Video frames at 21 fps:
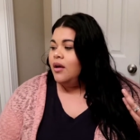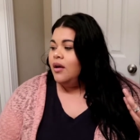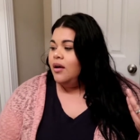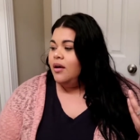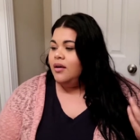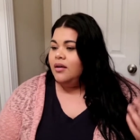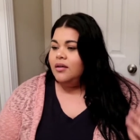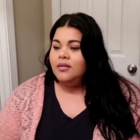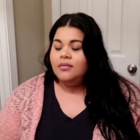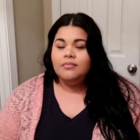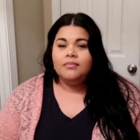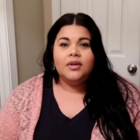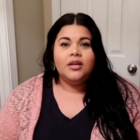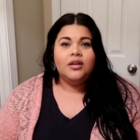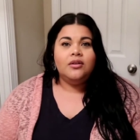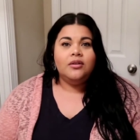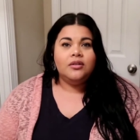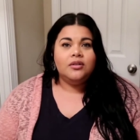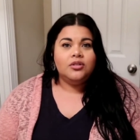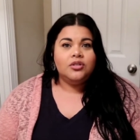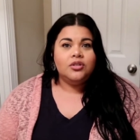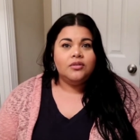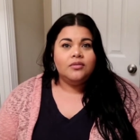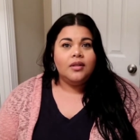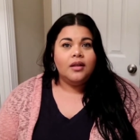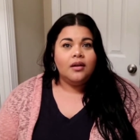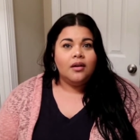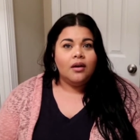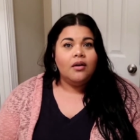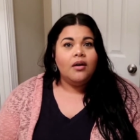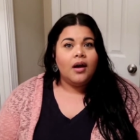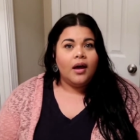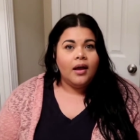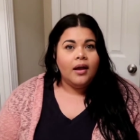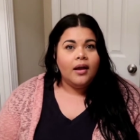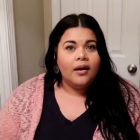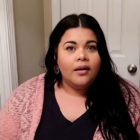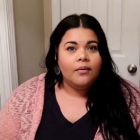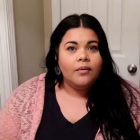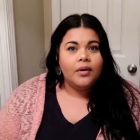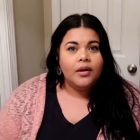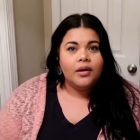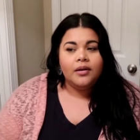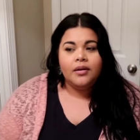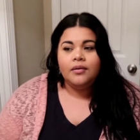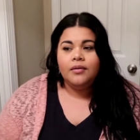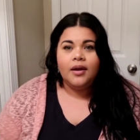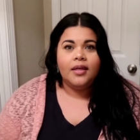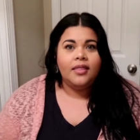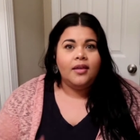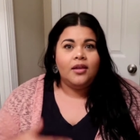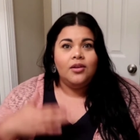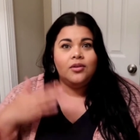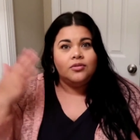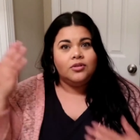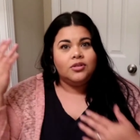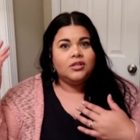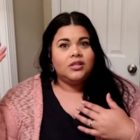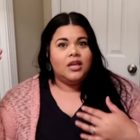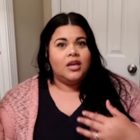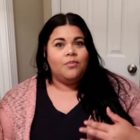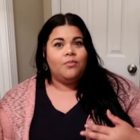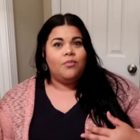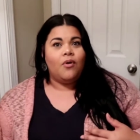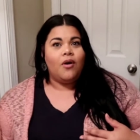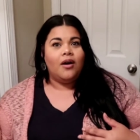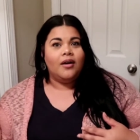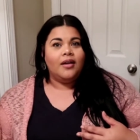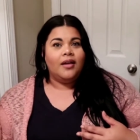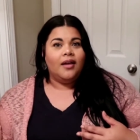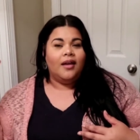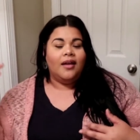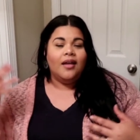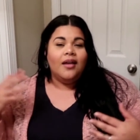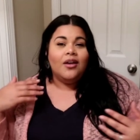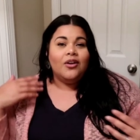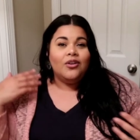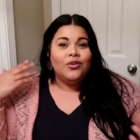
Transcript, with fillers: um, you know, in the street, like, oh, hi, how are you? And then you just keep walking.